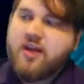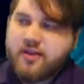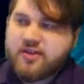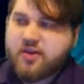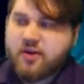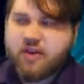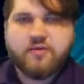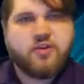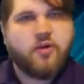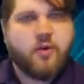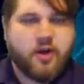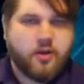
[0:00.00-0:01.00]
This card gives
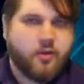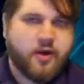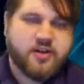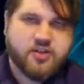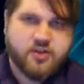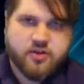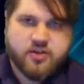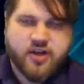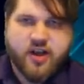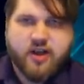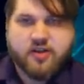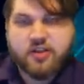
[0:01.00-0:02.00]
you another way to search
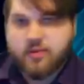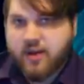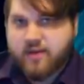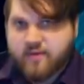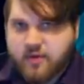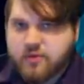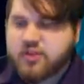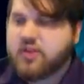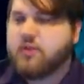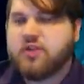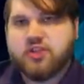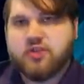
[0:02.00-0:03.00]
Gem-Knight
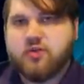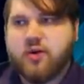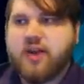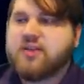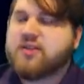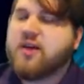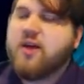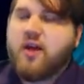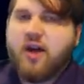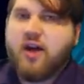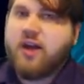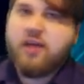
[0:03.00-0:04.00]
Fusion, which is great,
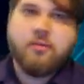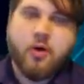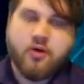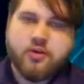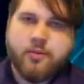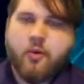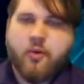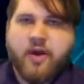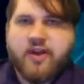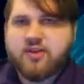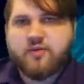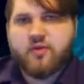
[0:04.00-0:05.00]
in multiple
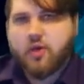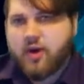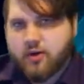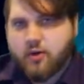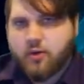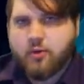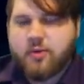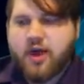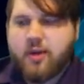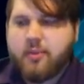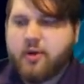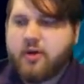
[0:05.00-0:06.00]
ways, off Grinder Golem
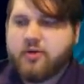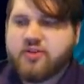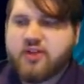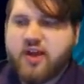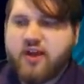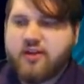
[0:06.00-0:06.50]
combos.